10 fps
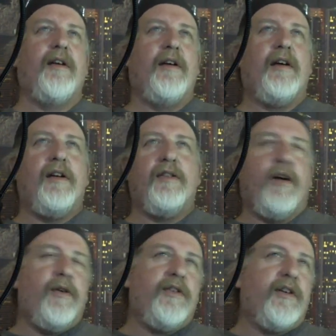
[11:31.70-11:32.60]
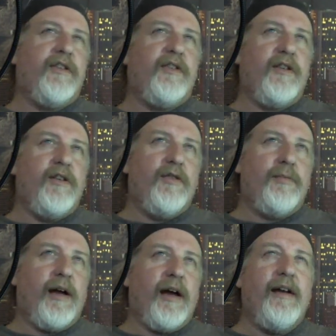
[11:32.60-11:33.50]
And there's always an excuse
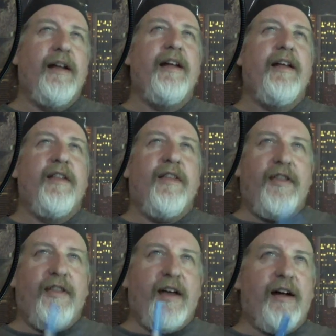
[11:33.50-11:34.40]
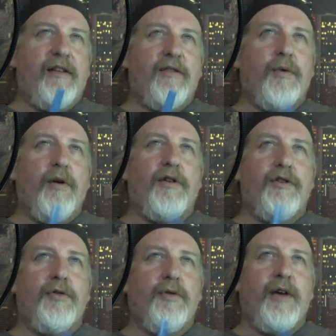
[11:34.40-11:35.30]
behind. That's where the
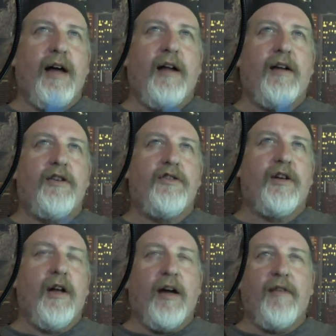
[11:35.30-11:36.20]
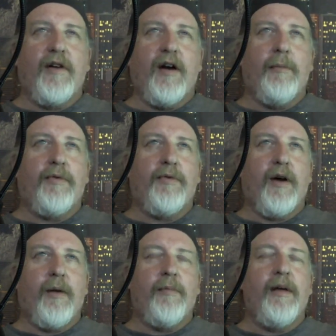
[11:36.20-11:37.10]
true knowledge in life comes
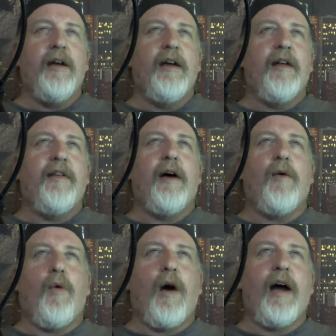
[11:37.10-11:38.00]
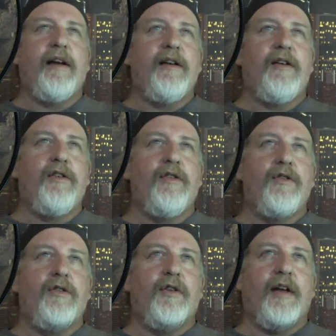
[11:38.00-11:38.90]
from. And that, why did you
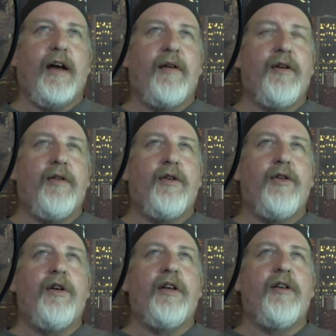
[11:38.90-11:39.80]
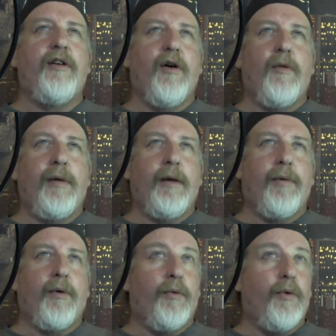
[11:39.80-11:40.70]
do that? You get to know
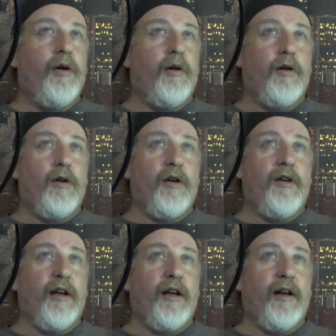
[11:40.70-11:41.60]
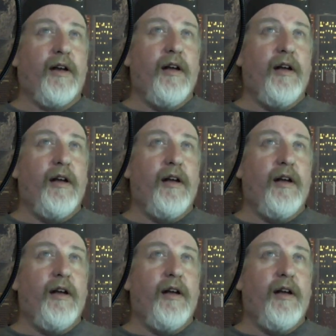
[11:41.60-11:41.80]
people real good then.